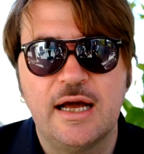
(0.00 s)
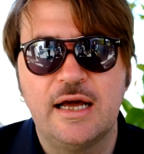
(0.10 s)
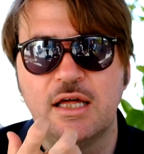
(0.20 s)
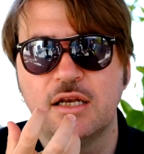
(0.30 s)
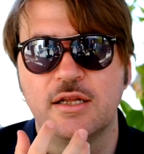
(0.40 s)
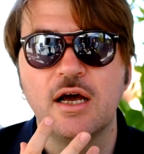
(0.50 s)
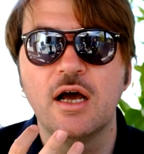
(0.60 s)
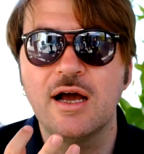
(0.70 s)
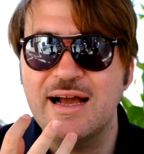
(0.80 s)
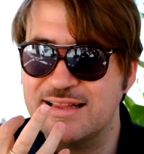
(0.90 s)
And
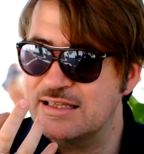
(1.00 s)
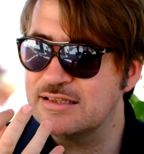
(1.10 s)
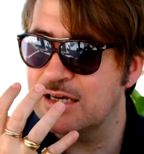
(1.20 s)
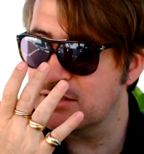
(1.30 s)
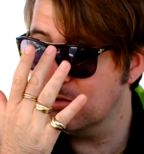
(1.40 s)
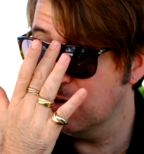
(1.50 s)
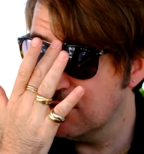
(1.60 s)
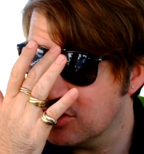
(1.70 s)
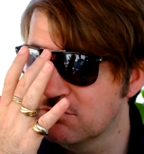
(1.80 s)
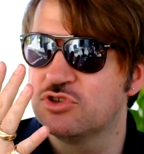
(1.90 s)
I think that, you
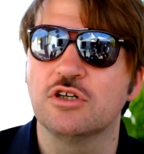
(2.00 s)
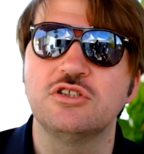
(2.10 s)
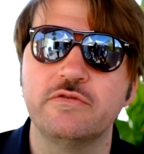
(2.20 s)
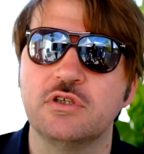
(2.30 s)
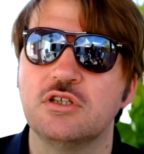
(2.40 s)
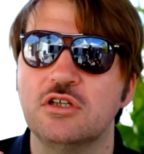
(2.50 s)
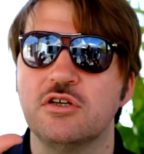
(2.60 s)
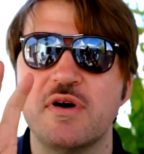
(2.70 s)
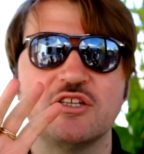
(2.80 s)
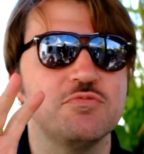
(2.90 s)
know, in some chokes even
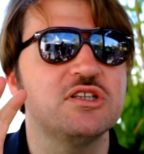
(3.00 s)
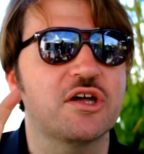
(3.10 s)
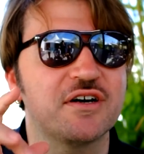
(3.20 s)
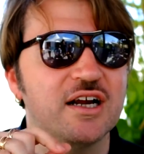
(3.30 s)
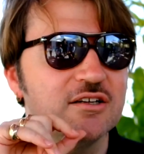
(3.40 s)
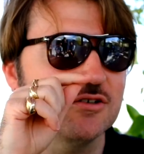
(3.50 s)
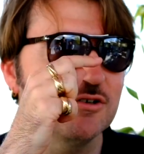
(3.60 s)
he reminds Mitterrand,